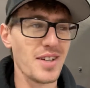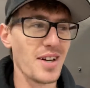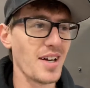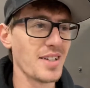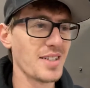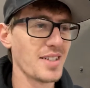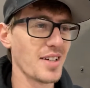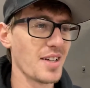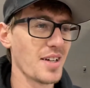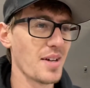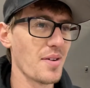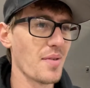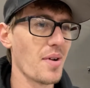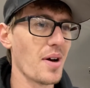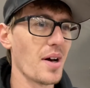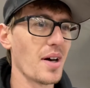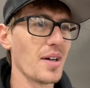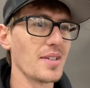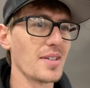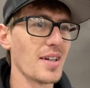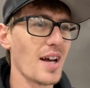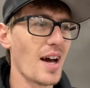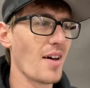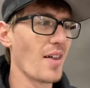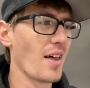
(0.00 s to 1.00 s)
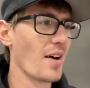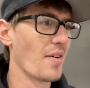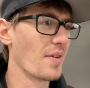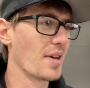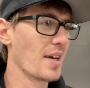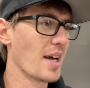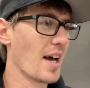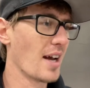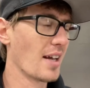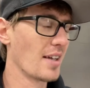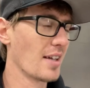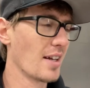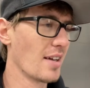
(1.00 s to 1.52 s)
I tell you what, now that we
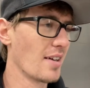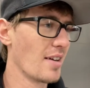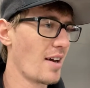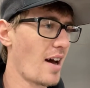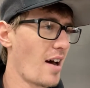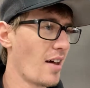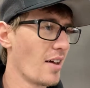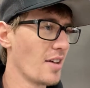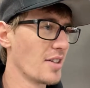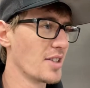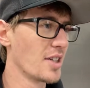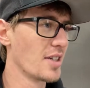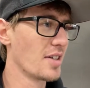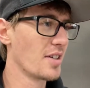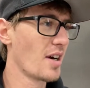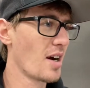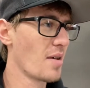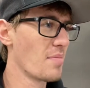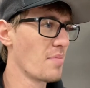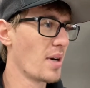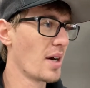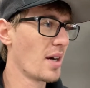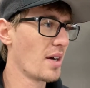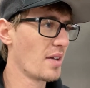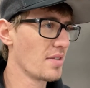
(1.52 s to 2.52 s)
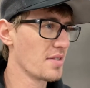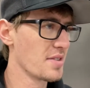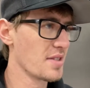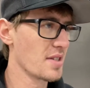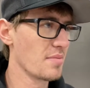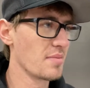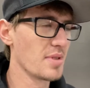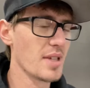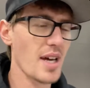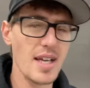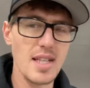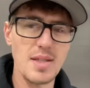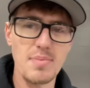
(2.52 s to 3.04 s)
got a little knowledge under our belt and some
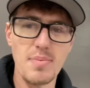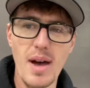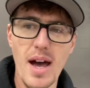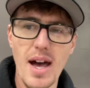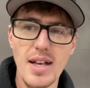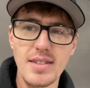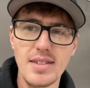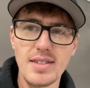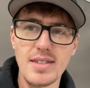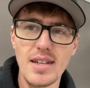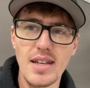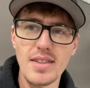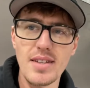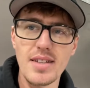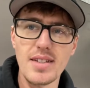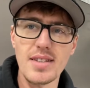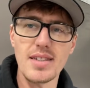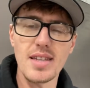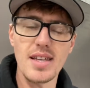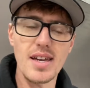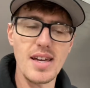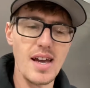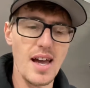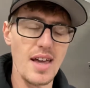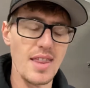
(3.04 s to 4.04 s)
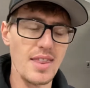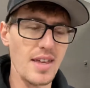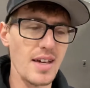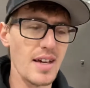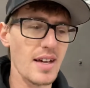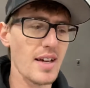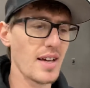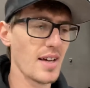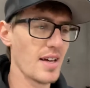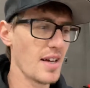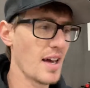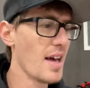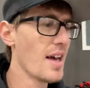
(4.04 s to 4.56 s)
test passes on this thing, I
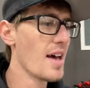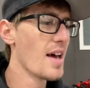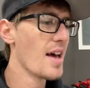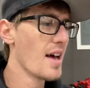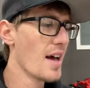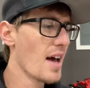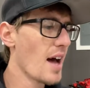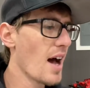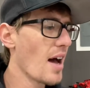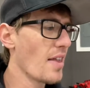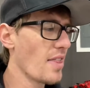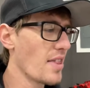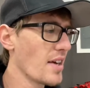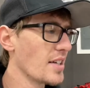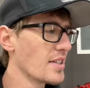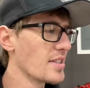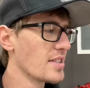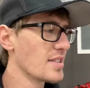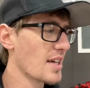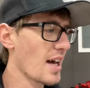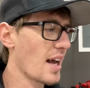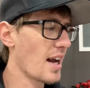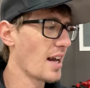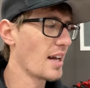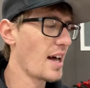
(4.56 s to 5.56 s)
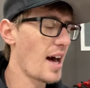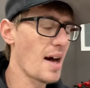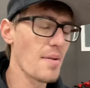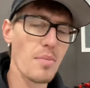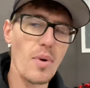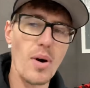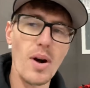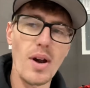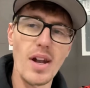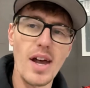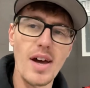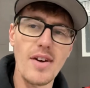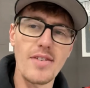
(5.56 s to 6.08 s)
think it's got a lot
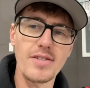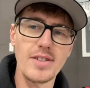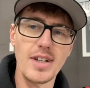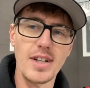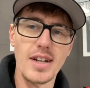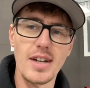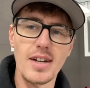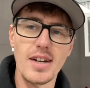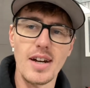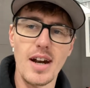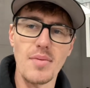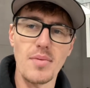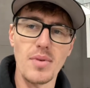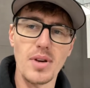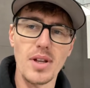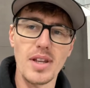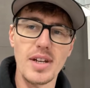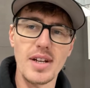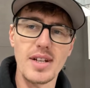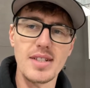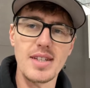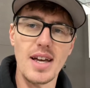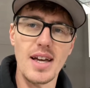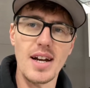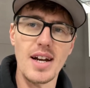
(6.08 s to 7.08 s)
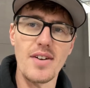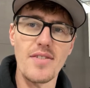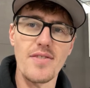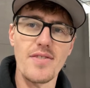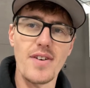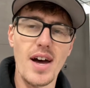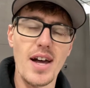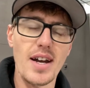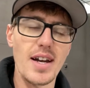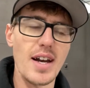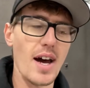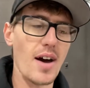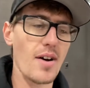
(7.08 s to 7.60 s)
more left in it, and I'm really excited to
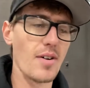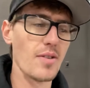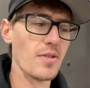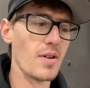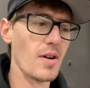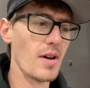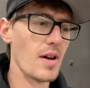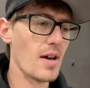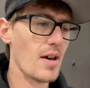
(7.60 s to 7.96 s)
find out.